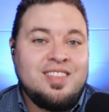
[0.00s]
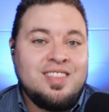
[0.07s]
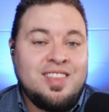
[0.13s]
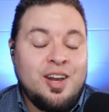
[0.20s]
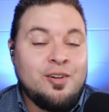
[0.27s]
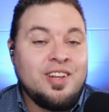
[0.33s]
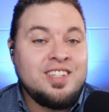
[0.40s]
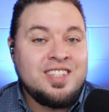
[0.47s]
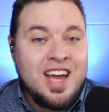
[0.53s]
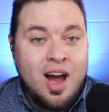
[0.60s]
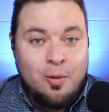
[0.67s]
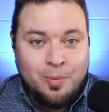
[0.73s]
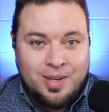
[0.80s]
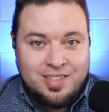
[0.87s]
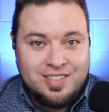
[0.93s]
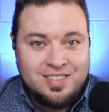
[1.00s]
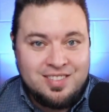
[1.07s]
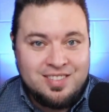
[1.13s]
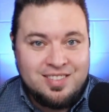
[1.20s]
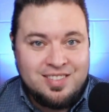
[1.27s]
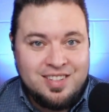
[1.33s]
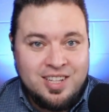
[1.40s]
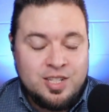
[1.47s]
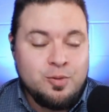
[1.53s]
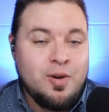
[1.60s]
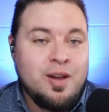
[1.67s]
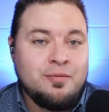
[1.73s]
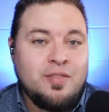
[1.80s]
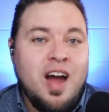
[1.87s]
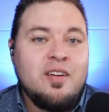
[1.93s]
Their endowment is
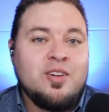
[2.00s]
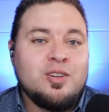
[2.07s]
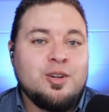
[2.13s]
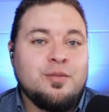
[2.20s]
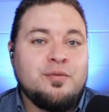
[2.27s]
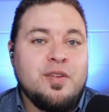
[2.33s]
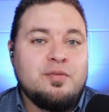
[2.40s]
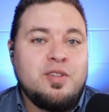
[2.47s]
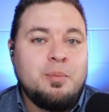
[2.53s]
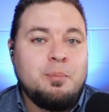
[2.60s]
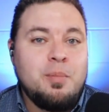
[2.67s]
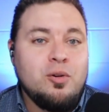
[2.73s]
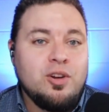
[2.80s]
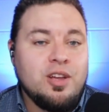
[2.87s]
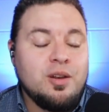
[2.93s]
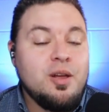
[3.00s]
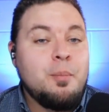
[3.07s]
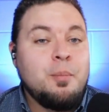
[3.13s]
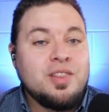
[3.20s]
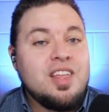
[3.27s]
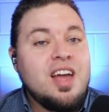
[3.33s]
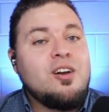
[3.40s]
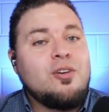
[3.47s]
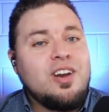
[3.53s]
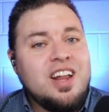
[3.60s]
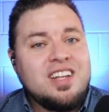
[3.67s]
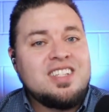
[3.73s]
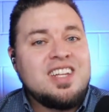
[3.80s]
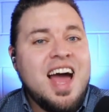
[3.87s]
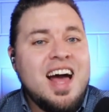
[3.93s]
around 550 million, but they are in
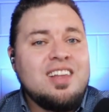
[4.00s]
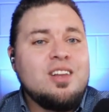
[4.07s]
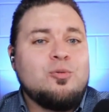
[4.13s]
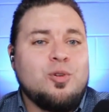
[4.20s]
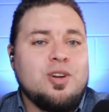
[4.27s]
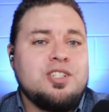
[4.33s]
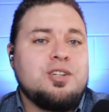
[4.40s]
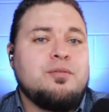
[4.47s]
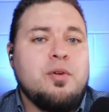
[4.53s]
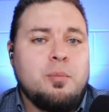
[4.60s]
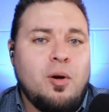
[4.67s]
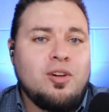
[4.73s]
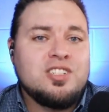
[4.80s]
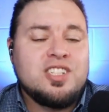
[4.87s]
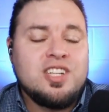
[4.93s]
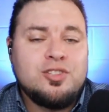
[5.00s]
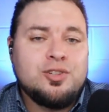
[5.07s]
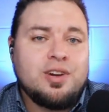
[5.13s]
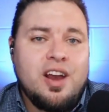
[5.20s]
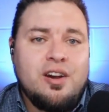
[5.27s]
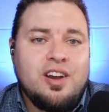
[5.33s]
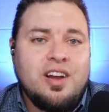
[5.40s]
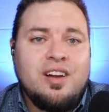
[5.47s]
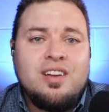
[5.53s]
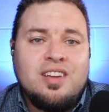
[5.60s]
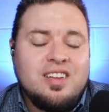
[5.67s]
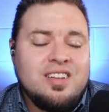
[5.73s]
a talent-rich football-centric area.